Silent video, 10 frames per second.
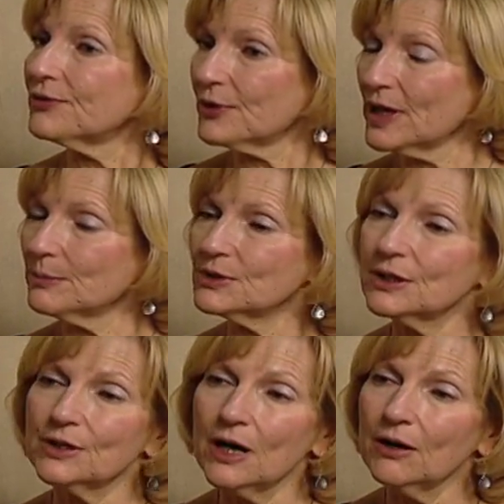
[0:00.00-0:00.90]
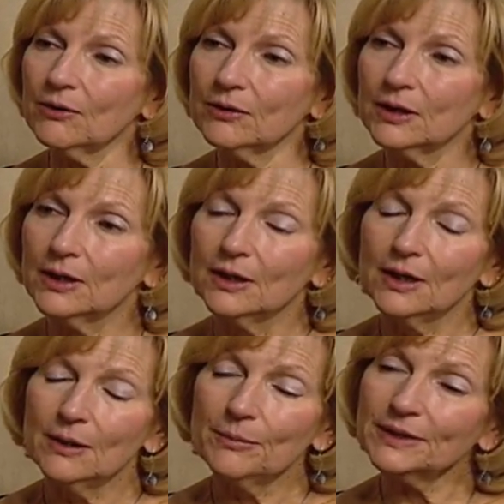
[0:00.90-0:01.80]
for them to know.
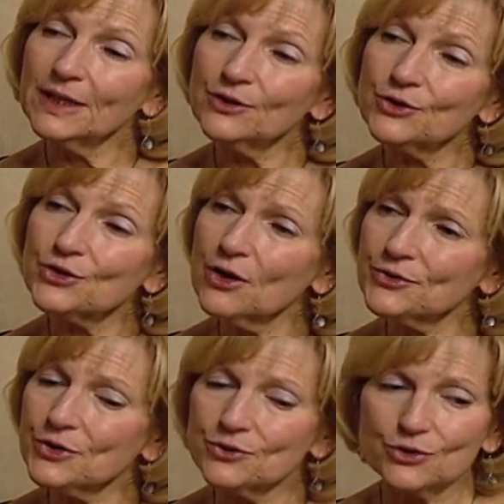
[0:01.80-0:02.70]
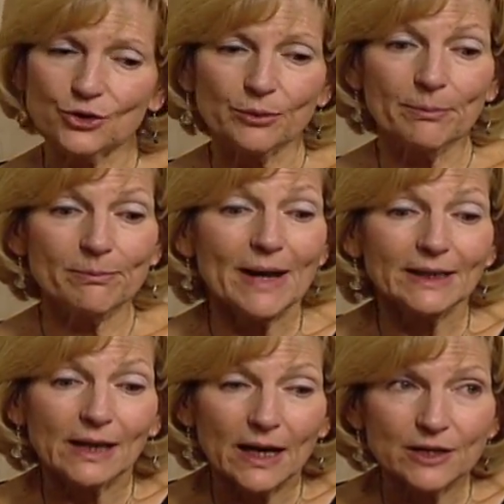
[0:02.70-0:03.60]
Mm-hmm. But then there's also certain
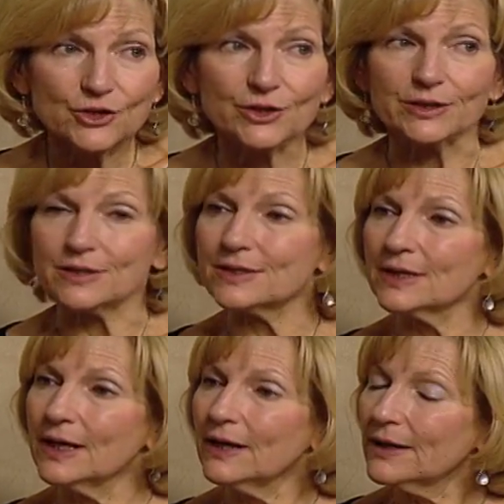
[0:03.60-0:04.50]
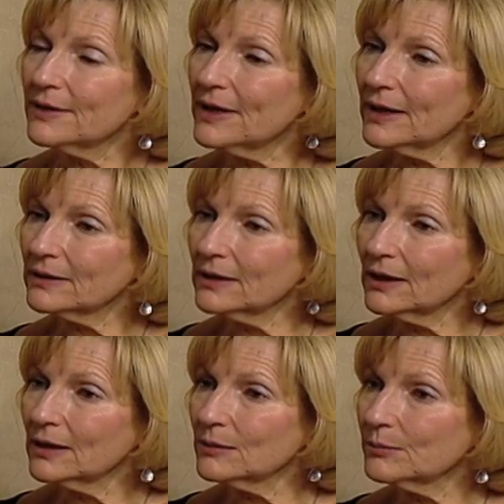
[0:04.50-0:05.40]
medications that
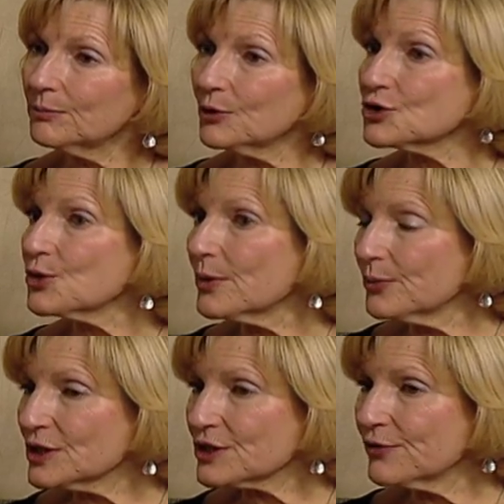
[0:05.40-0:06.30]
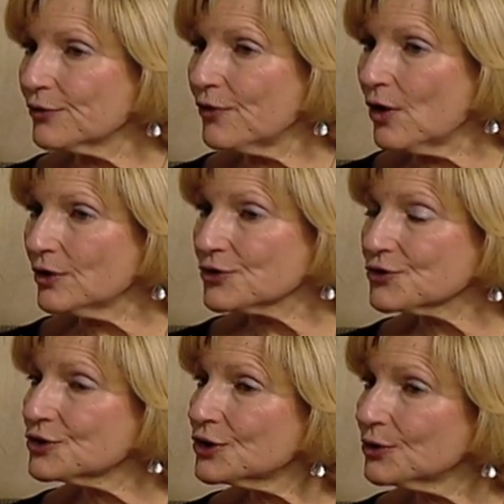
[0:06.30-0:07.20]
can put you at risk for
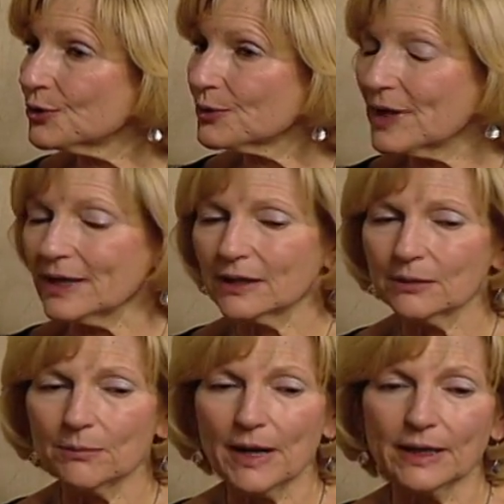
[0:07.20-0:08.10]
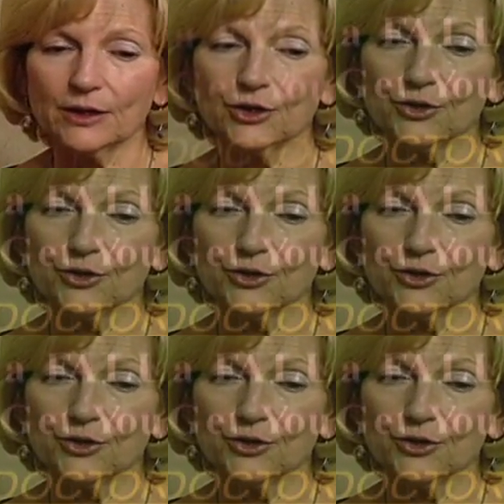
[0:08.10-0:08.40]
falls, mm-hmm. too. They can make